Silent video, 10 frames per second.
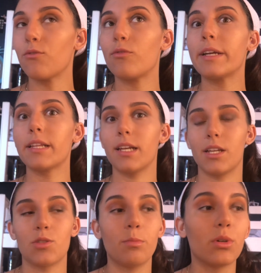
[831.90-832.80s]
really
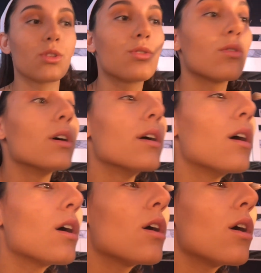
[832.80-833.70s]
nice bookstore
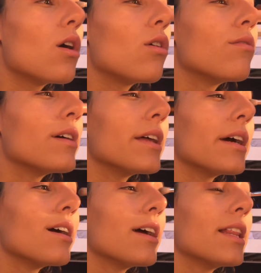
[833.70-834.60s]
over
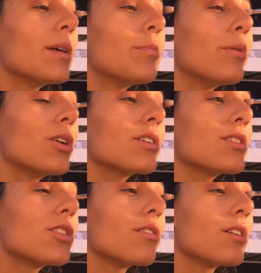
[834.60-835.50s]
there. And the
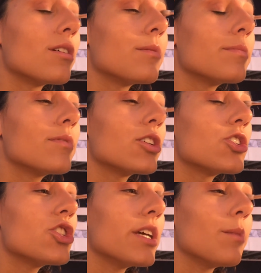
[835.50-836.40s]
books, they're
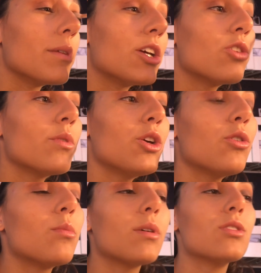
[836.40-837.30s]
cheap. Like, you know when you
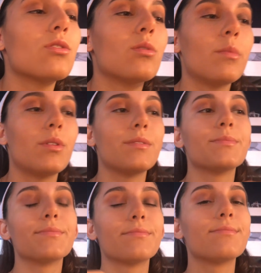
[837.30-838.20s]
go to Barnes & Noble,
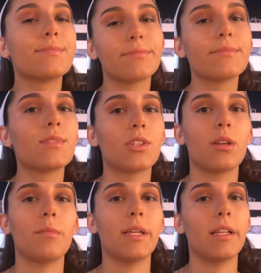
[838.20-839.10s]
it's
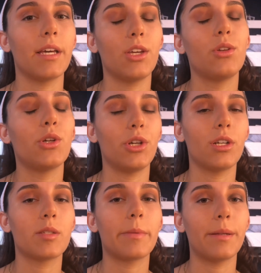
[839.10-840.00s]
gonna be like, you know you're
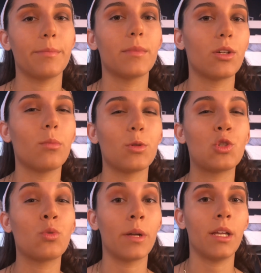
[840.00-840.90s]
gonna spend
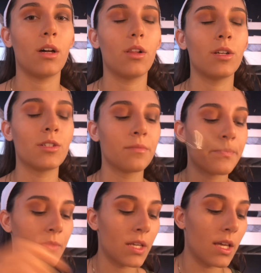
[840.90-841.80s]
almost $20.
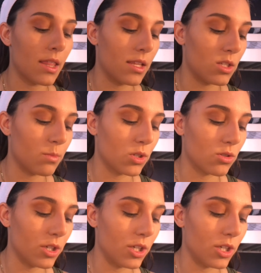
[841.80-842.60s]
This bookstore,